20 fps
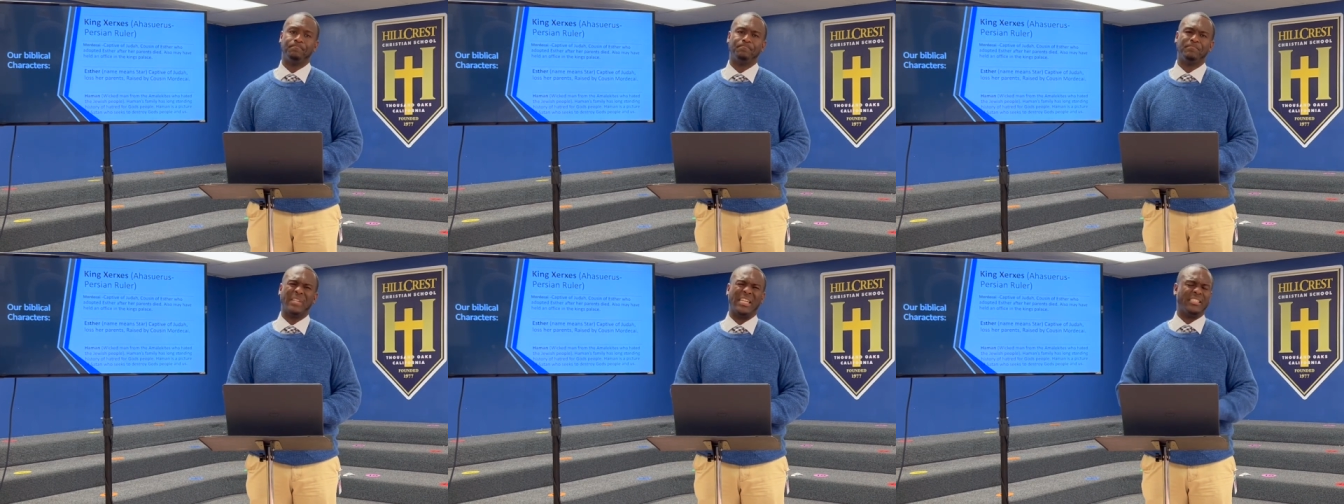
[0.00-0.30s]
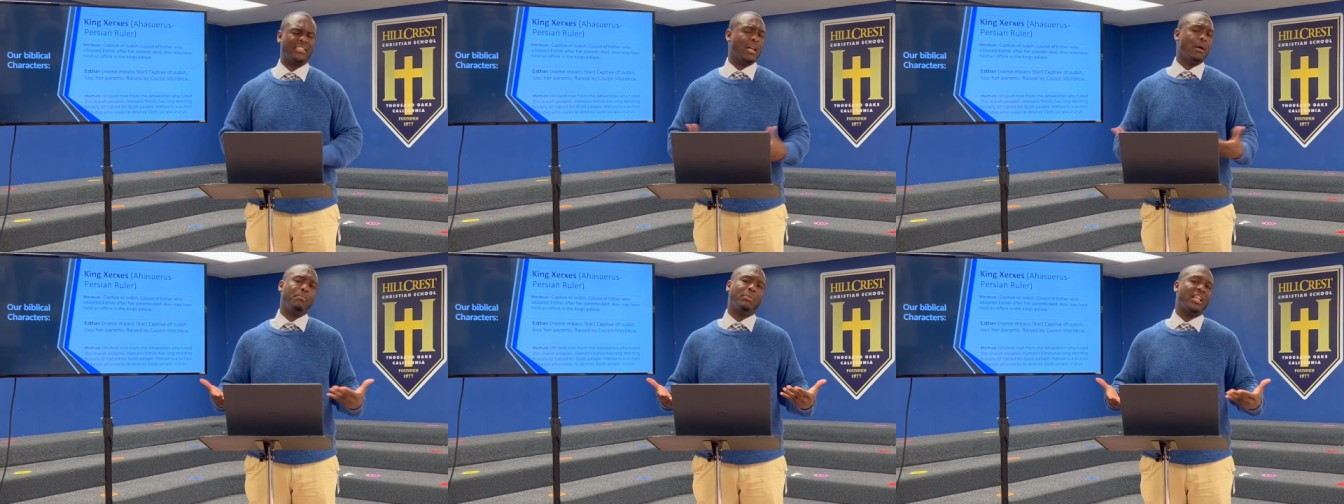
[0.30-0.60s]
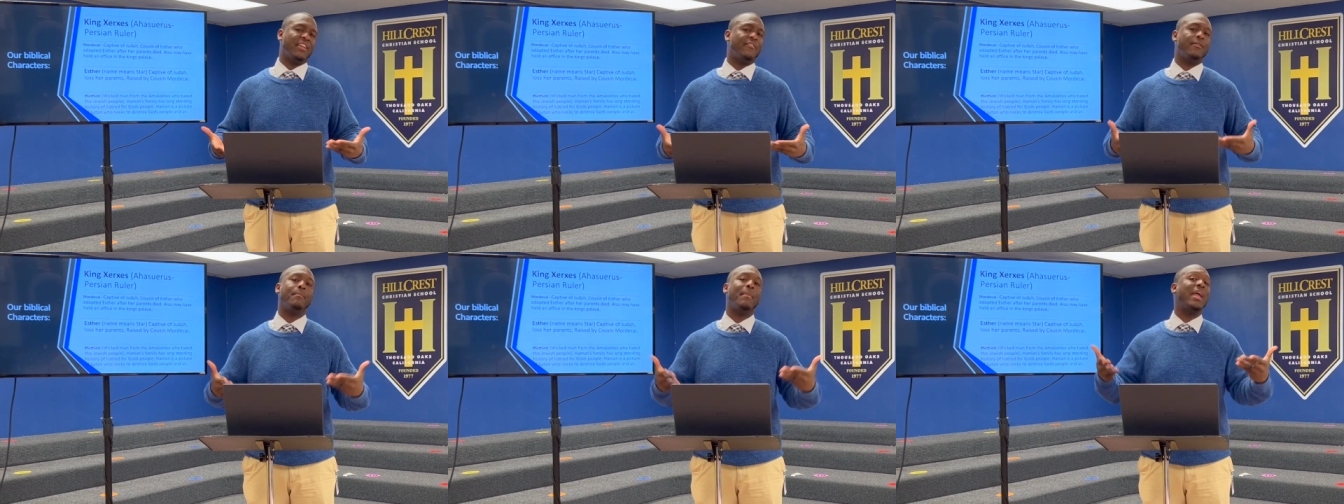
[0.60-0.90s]
And some
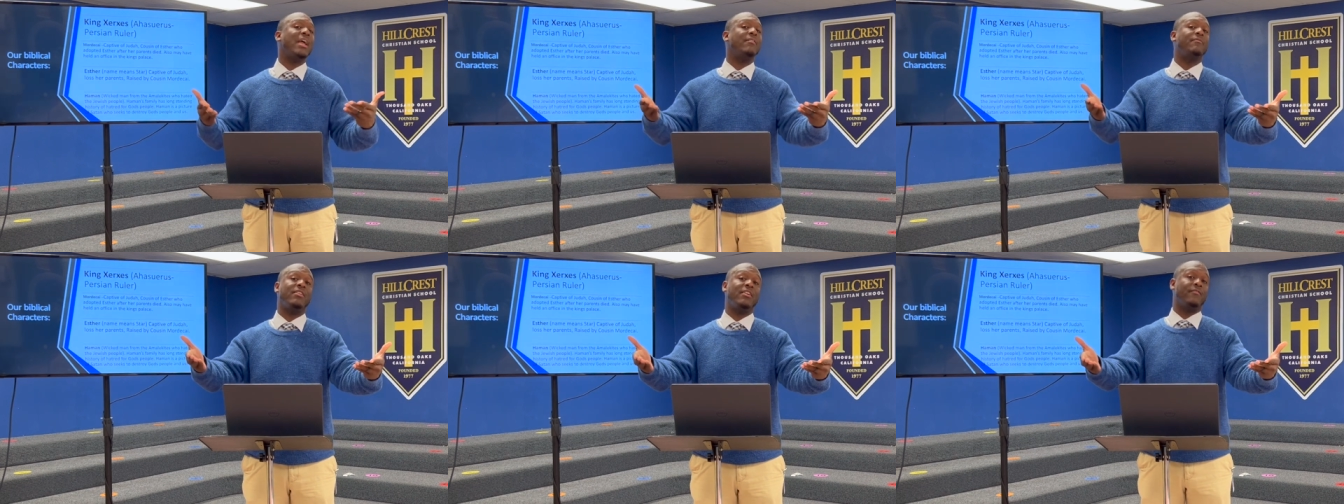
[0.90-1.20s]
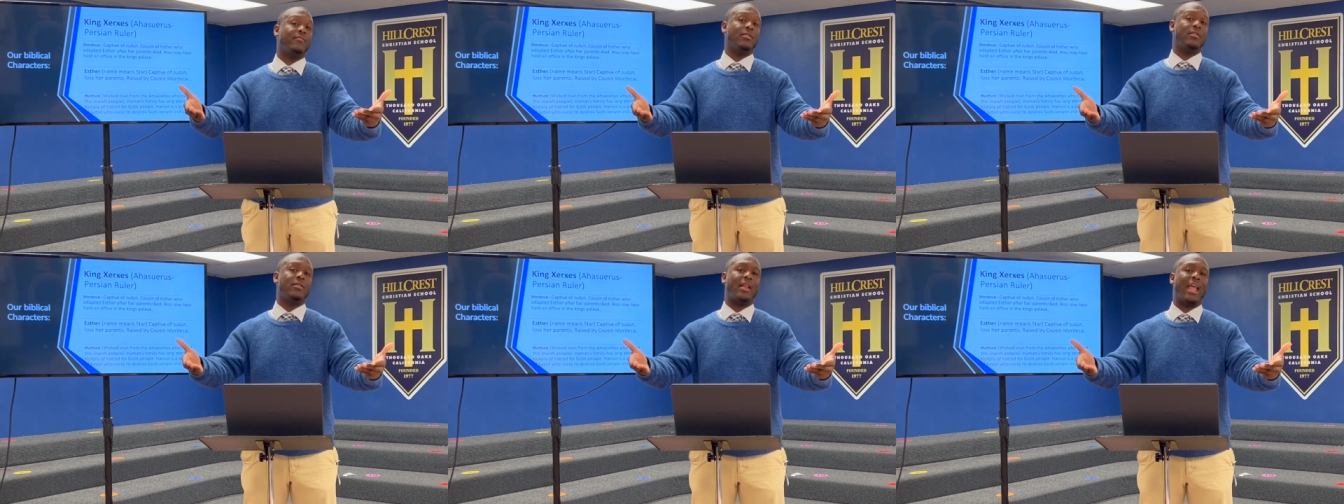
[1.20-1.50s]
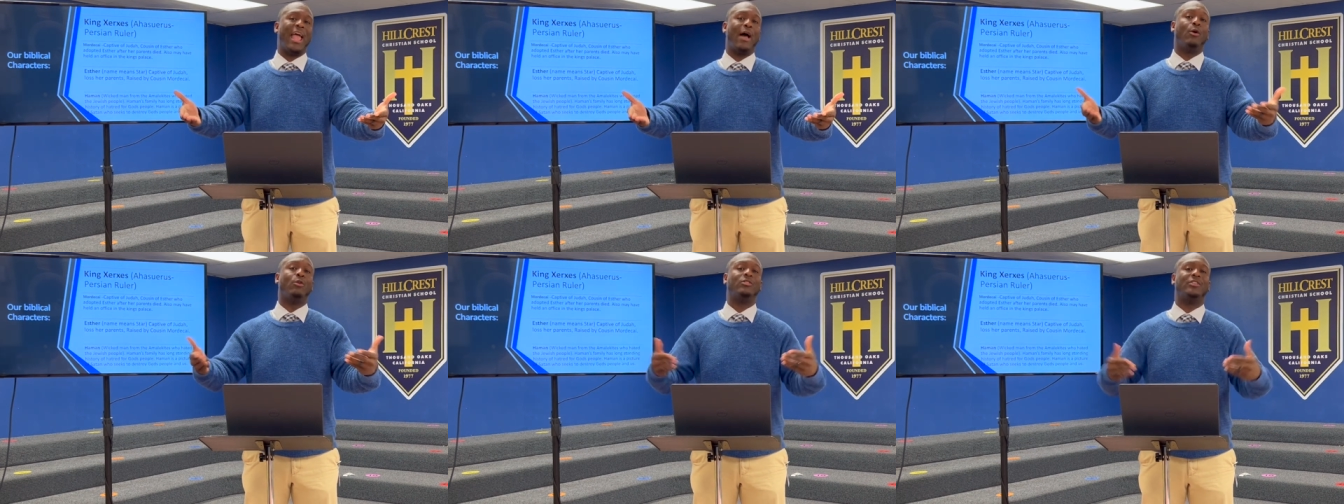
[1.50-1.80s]
believe he may have even
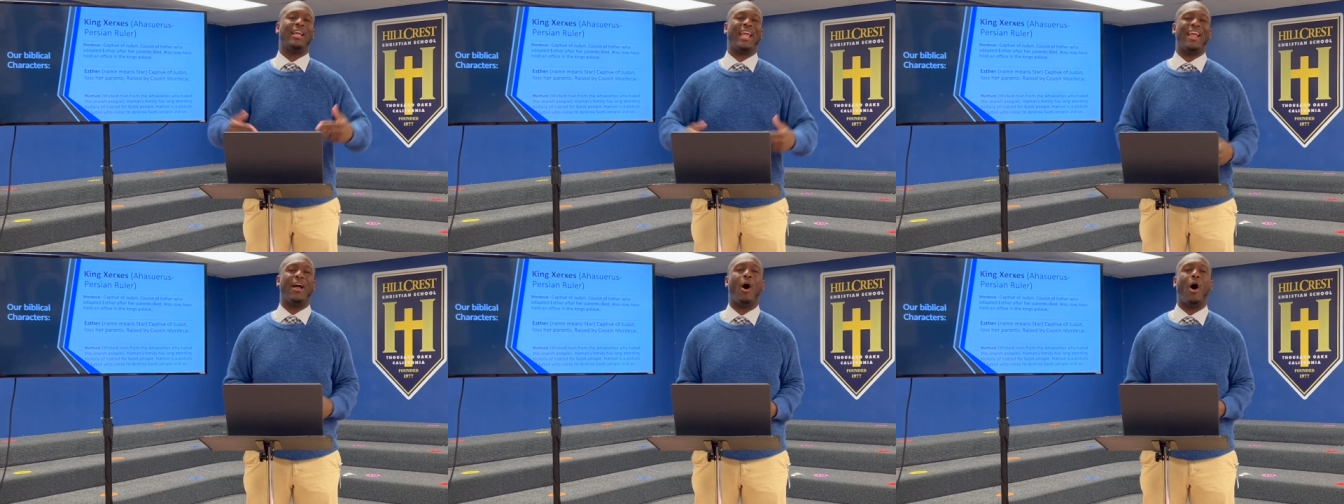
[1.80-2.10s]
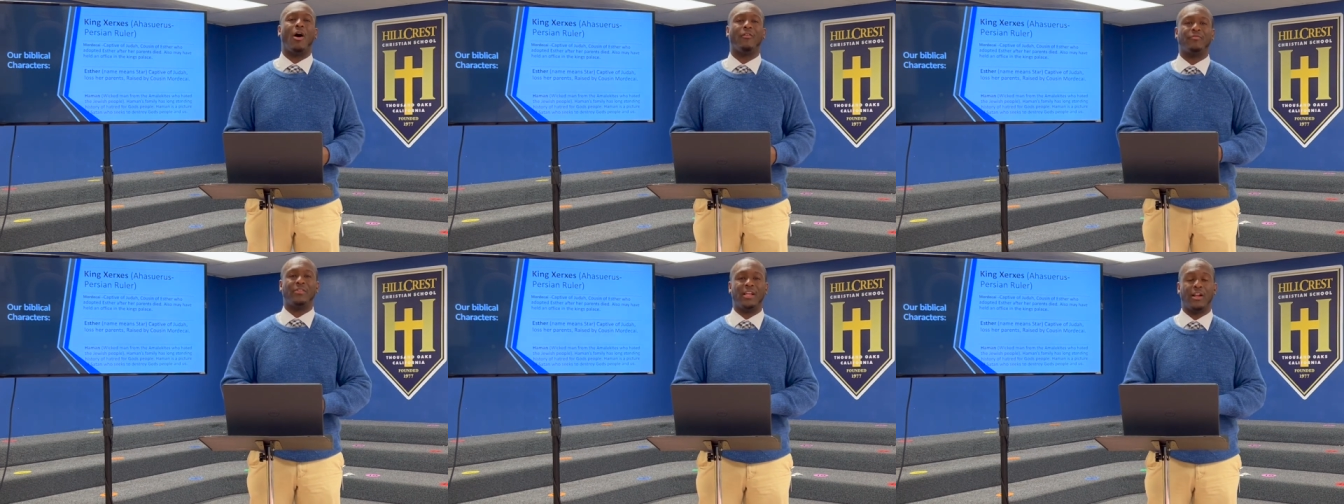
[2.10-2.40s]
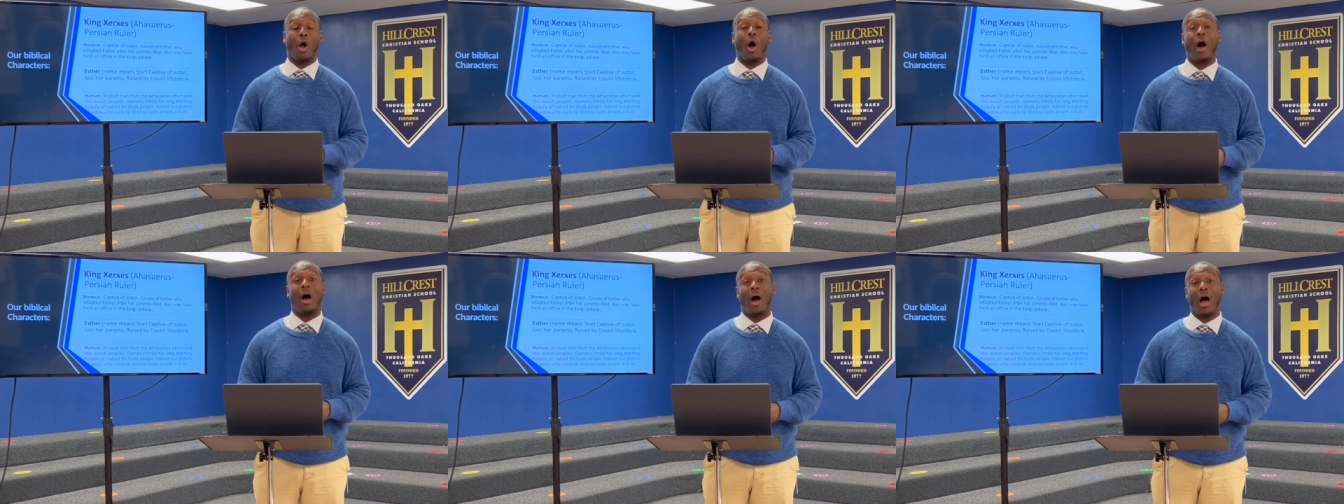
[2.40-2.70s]
held a off a
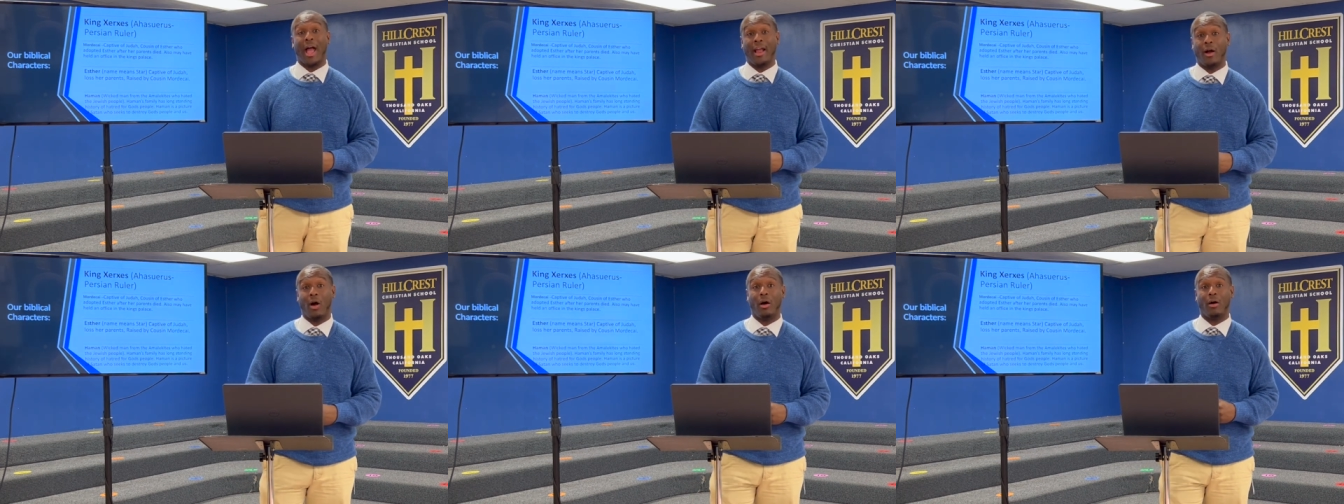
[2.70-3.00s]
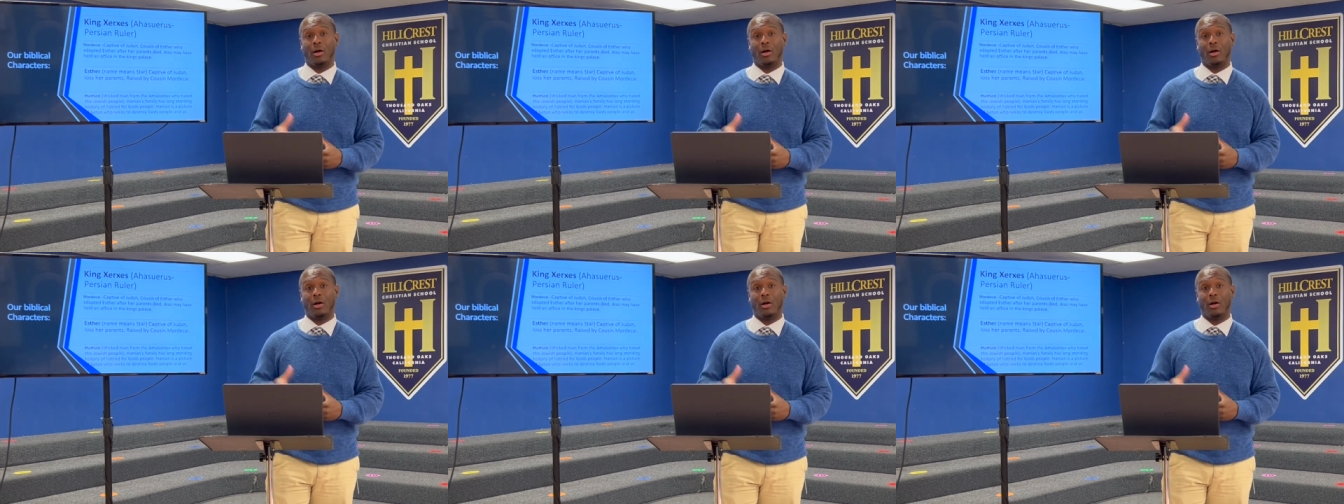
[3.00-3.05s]
high